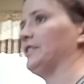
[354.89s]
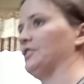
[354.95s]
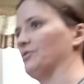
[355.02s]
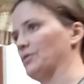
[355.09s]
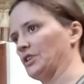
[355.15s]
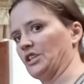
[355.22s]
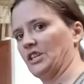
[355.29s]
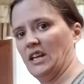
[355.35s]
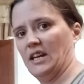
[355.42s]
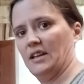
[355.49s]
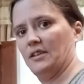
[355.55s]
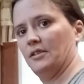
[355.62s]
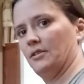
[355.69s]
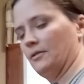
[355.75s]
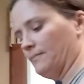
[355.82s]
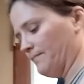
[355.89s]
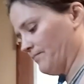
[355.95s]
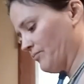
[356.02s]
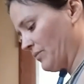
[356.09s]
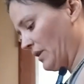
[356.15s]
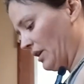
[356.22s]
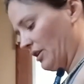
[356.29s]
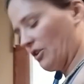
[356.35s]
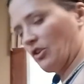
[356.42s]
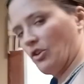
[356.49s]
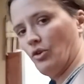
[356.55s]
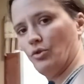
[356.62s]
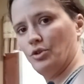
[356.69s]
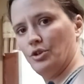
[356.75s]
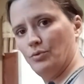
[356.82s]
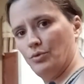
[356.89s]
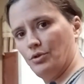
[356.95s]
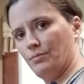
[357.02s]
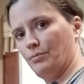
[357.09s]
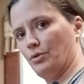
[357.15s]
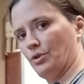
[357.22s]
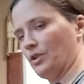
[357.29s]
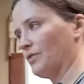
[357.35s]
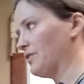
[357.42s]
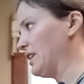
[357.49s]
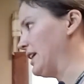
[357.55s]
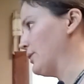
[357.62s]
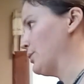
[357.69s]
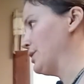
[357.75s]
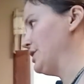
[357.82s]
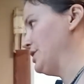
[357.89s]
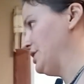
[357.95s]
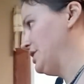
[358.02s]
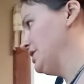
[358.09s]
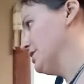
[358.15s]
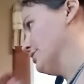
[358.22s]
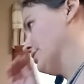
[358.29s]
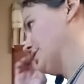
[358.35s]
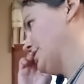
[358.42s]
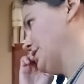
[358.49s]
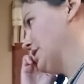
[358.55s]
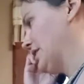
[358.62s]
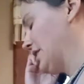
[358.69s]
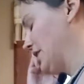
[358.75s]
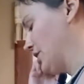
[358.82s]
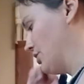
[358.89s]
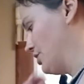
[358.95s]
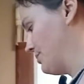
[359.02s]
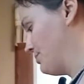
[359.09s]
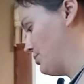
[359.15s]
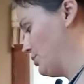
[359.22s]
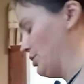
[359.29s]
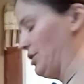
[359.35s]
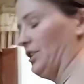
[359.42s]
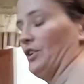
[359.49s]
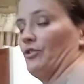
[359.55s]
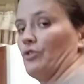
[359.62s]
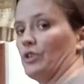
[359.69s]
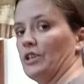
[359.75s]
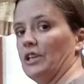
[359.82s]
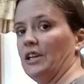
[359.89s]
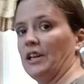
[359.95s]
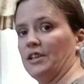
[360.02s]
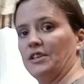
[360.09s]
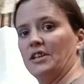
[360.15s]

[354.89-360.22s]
at the very end. So you would put the flour in here already. I'm gonna put it really